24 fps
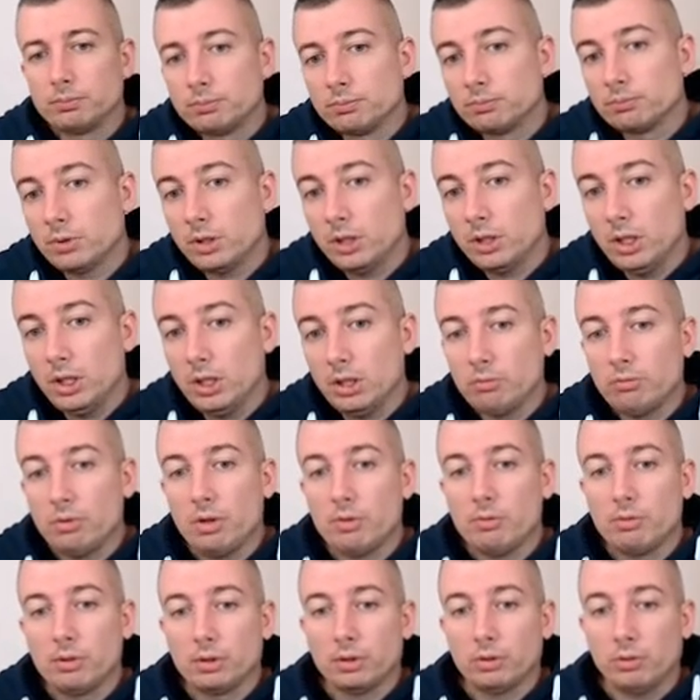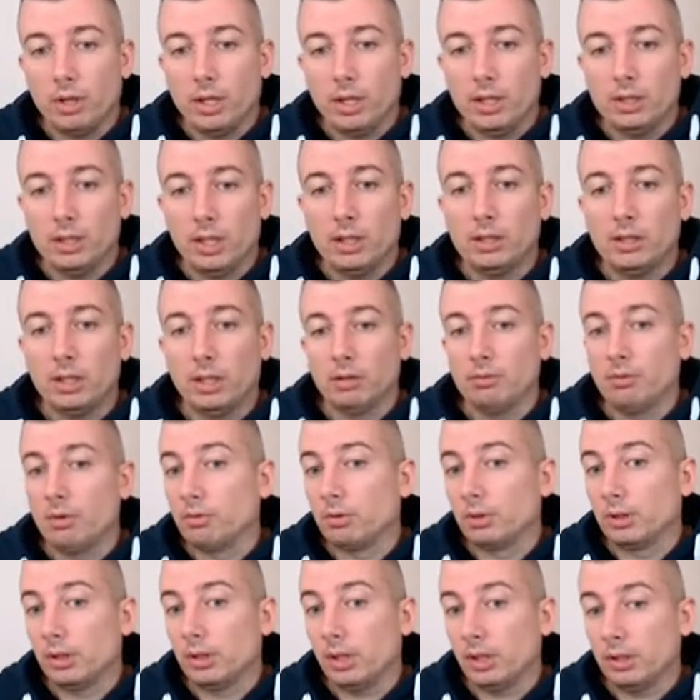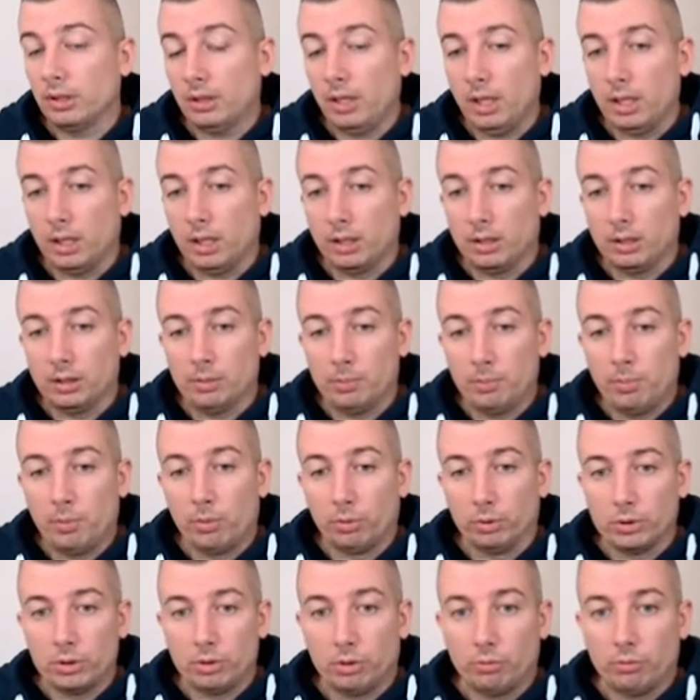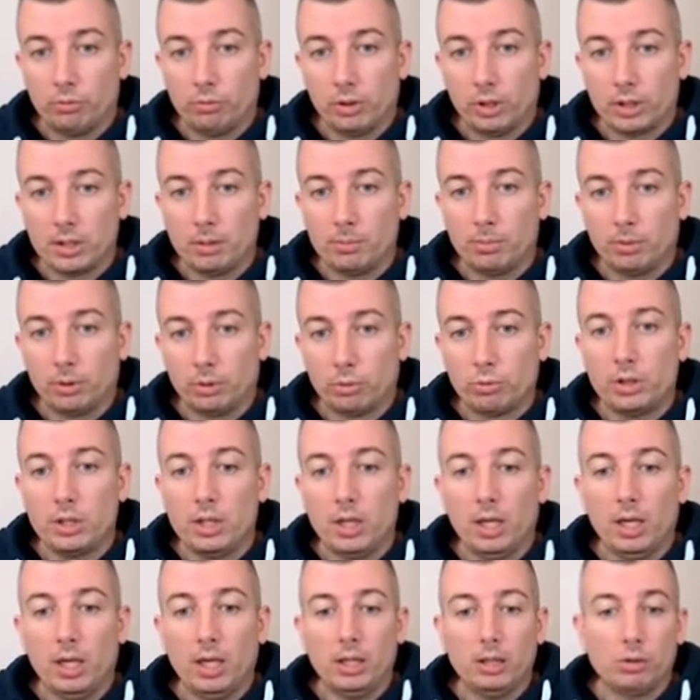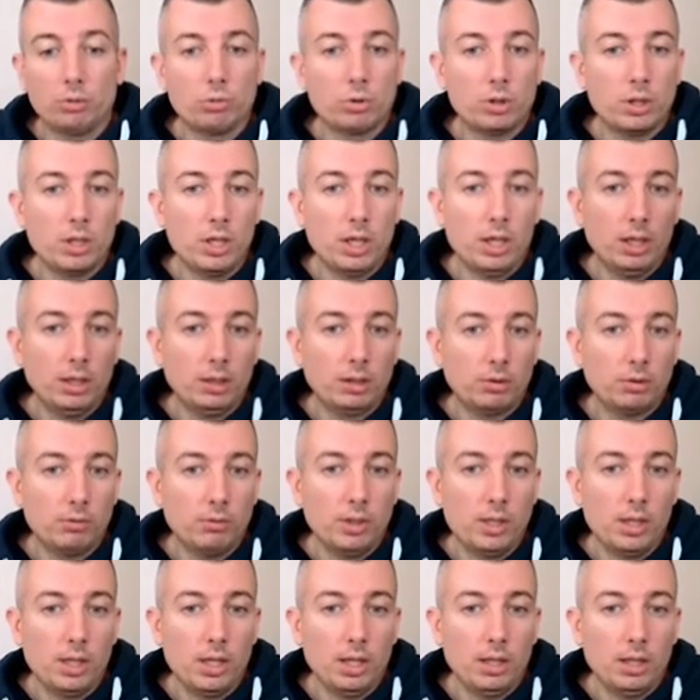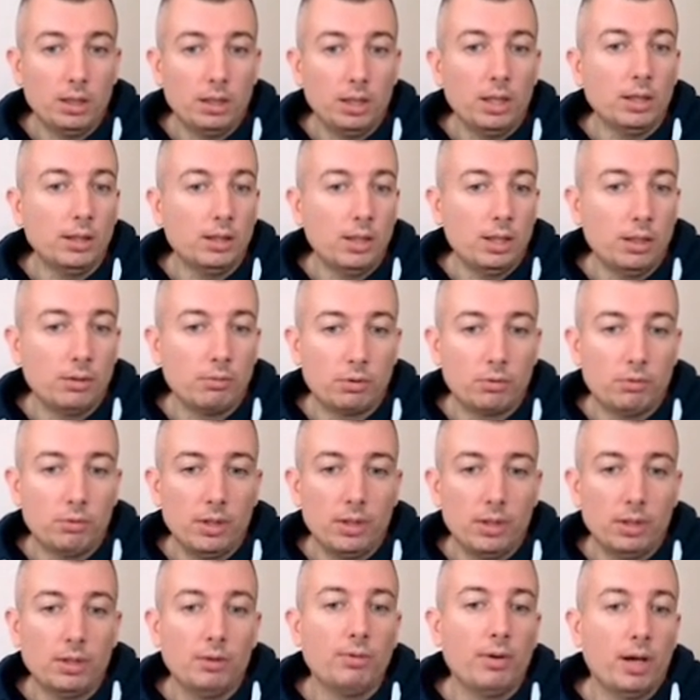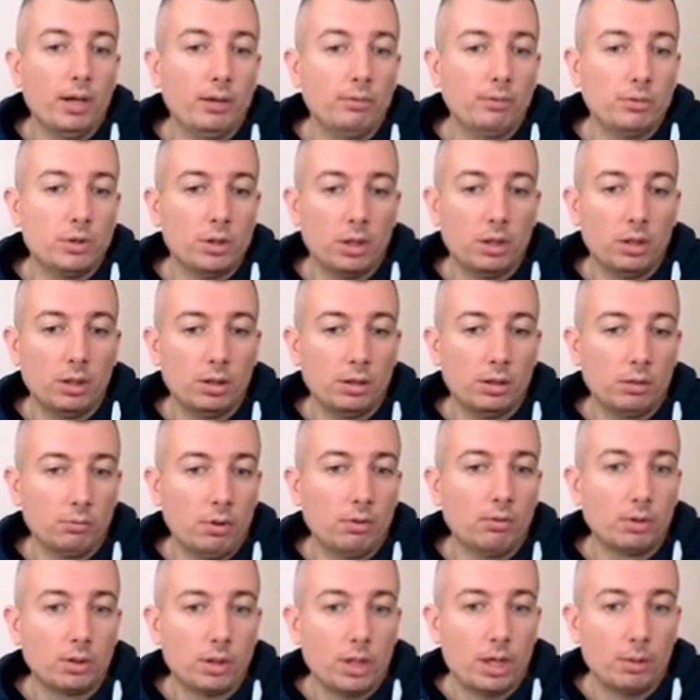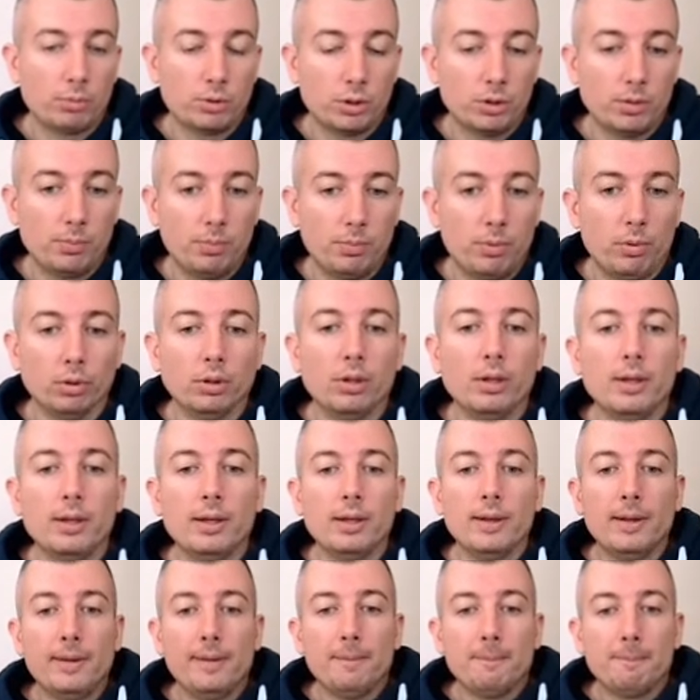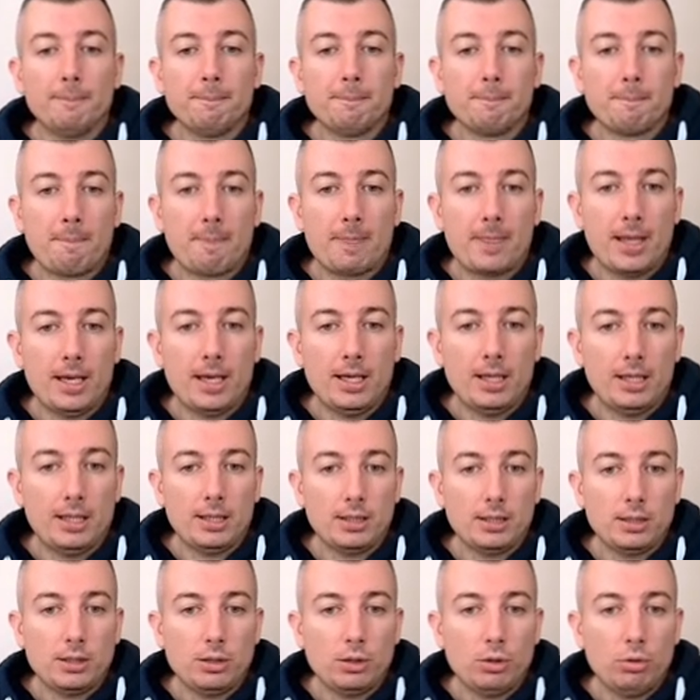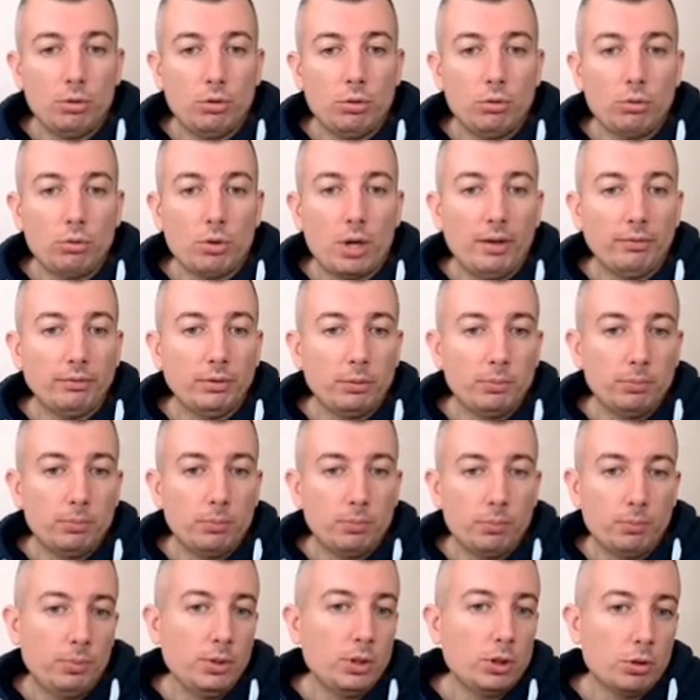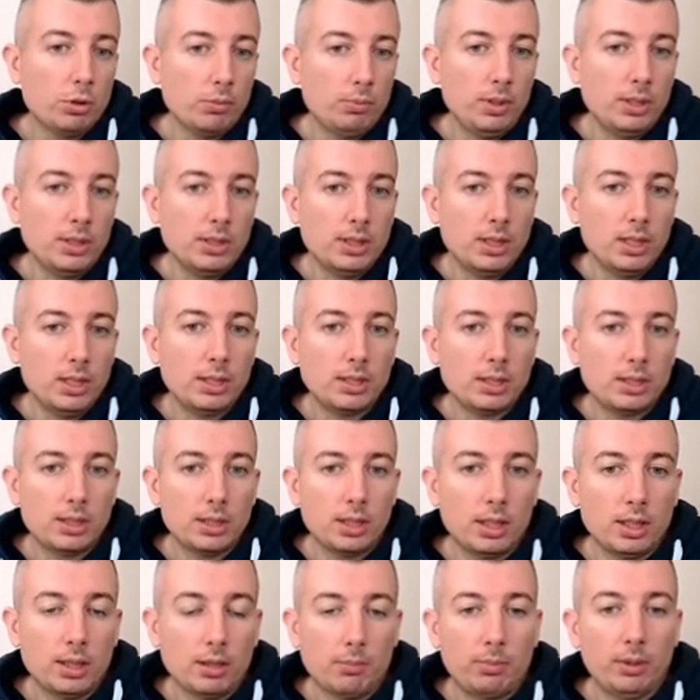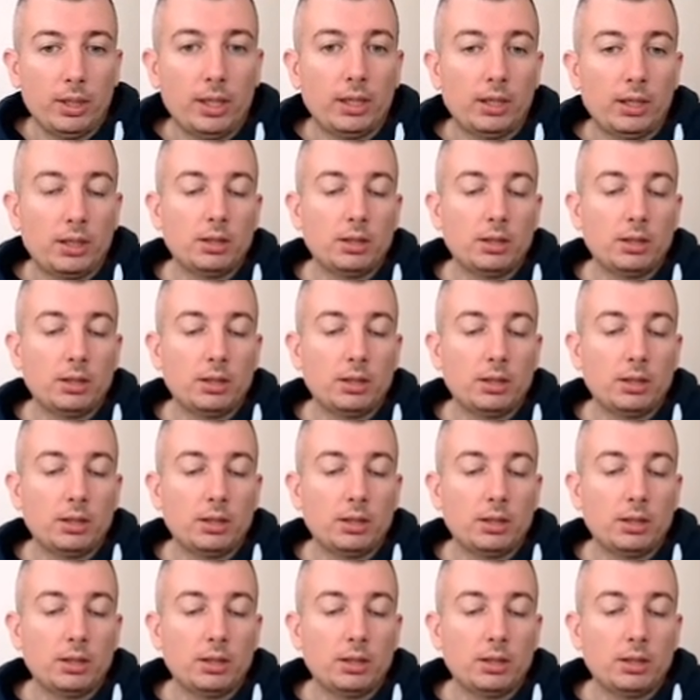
Here we will trade and then we will take the pawn. So for example, rook e8, queen e8, and then queen d5, we will capture the pawn. So after bishop b6, black